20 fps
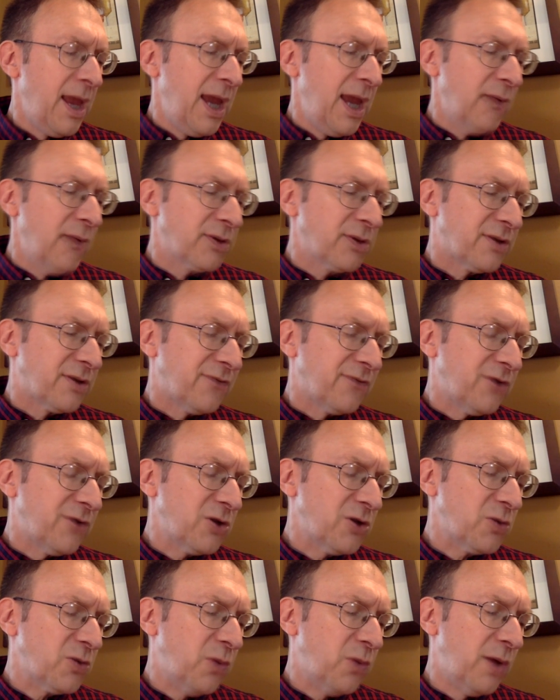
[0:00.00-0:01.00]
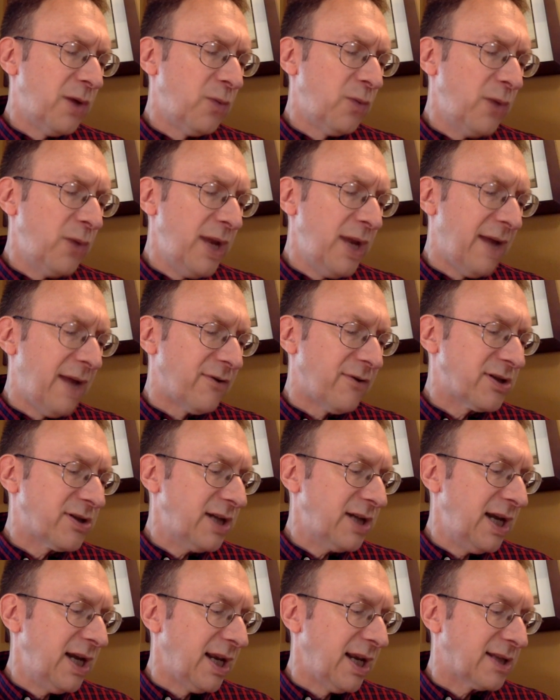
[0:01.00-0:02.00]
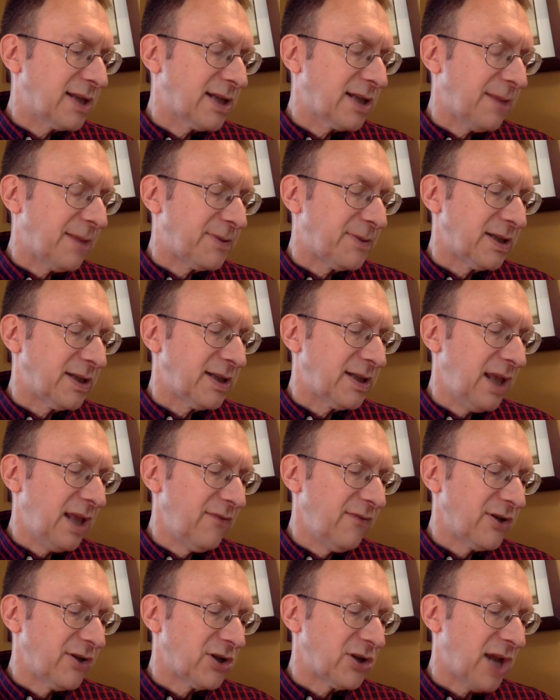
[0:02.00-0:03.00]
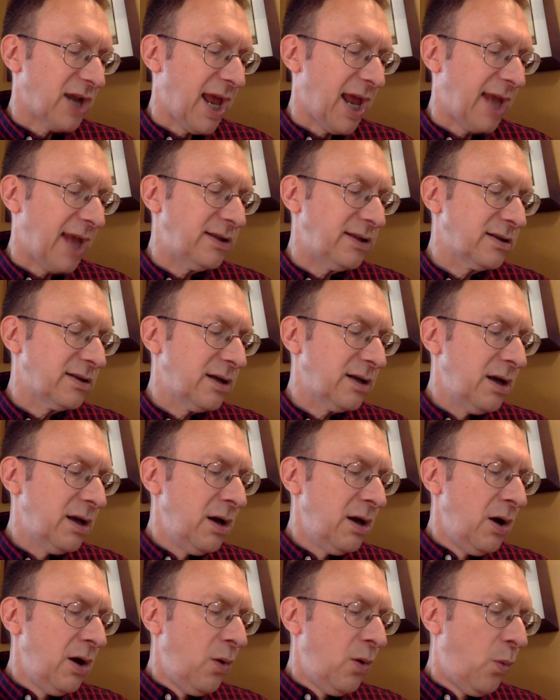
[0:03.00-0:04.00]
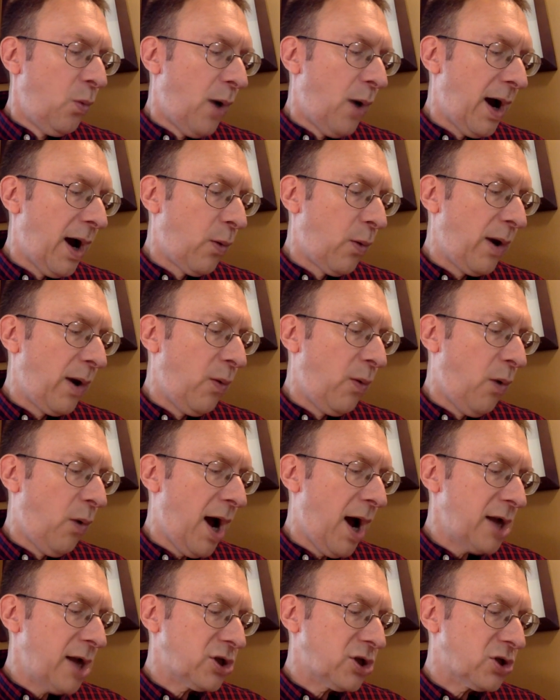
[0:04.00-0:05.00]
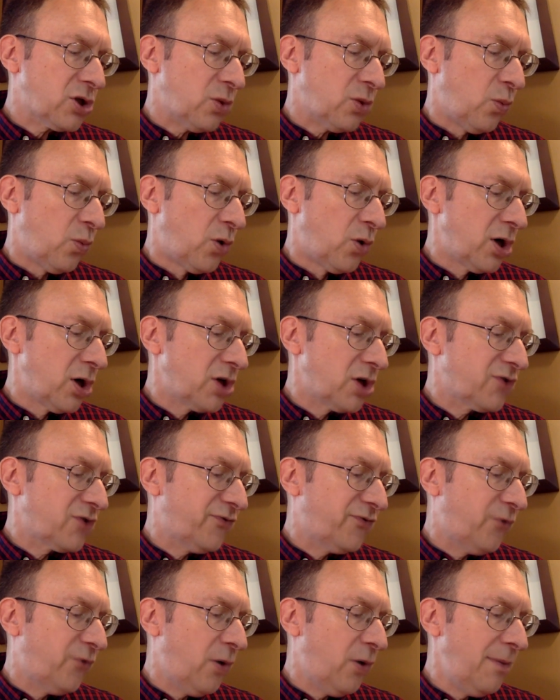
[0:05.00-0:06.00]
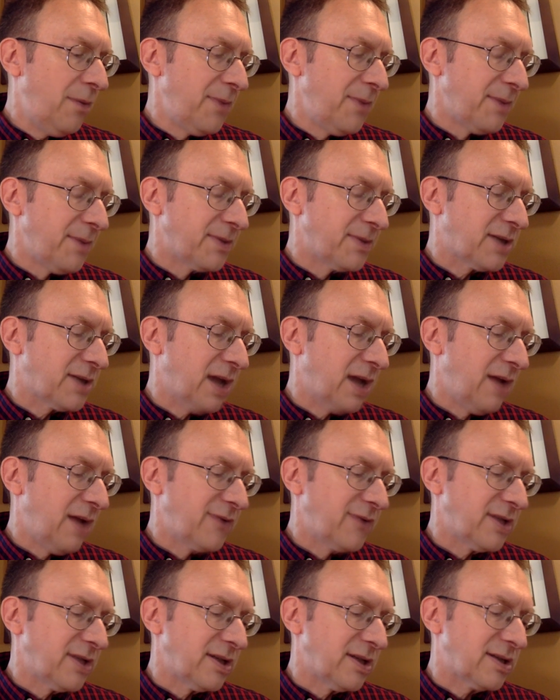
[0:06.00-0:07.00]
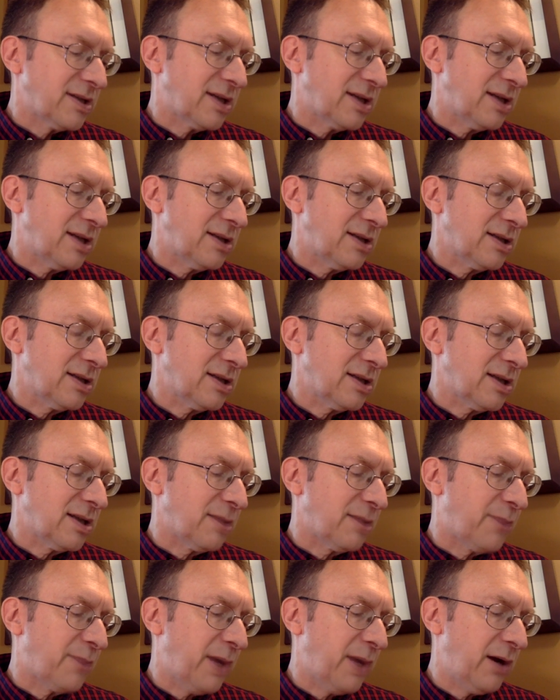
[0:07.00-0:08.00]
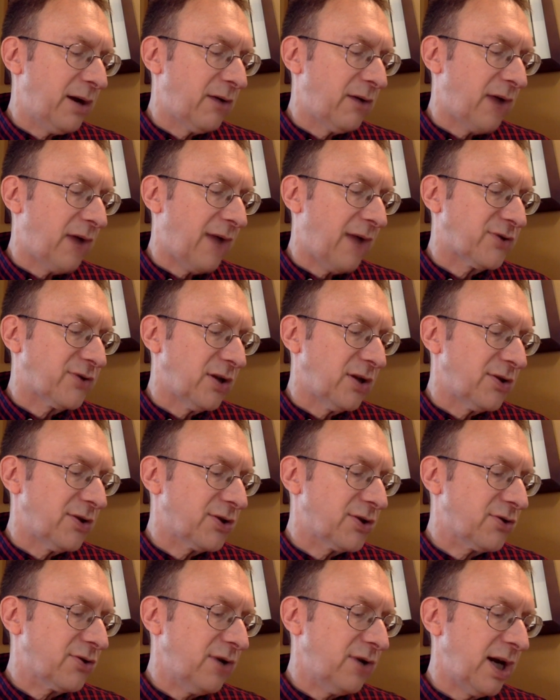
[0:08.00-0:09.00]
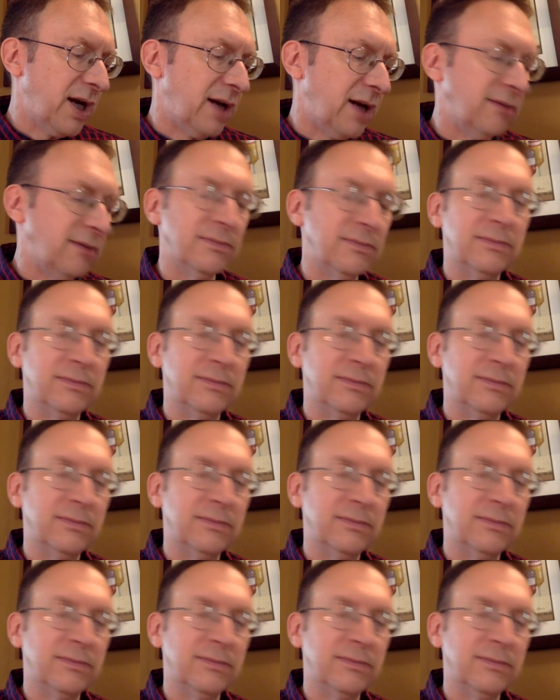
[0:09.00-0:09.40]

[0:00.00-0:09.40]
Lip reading: It was the first one we'd ever seen except in television ads. While we watched, words formed themselves into sentences and paragraphs on the screen.